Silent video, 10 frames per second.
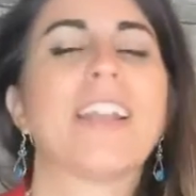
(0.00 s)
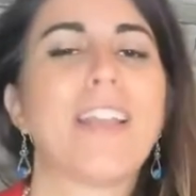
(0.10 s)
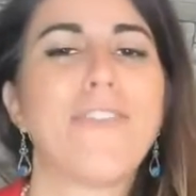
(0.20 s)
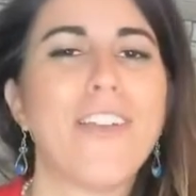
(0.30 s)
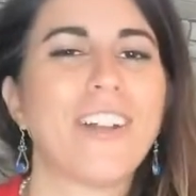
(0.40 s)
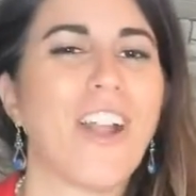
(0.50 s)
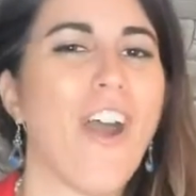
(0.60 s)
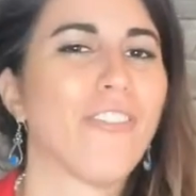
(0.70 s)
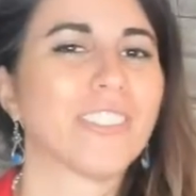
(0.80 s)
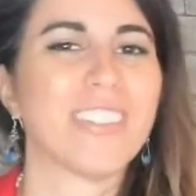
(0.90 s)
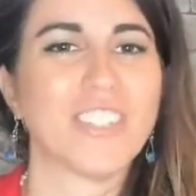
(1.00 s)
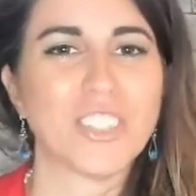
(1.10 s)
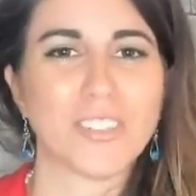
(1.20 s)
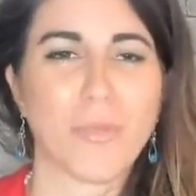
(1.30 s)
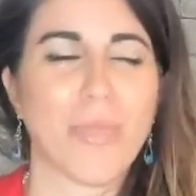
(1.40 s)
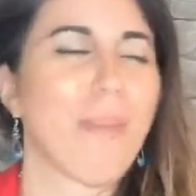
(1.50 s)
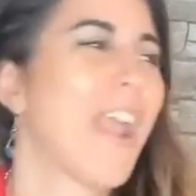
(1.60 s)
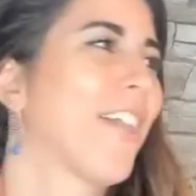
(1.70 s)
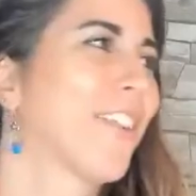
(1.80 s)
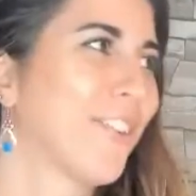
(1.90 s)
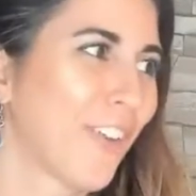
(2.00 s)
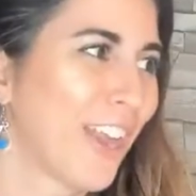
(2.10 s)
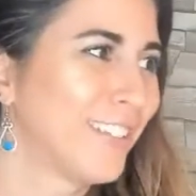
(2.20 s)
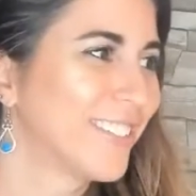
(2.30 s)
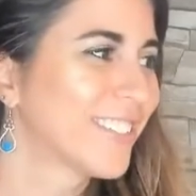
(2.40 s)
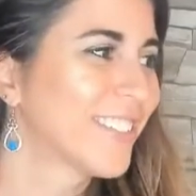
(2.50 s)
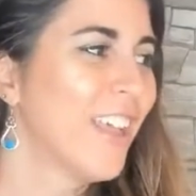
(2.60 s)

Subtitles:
and I've had conversations with my other friends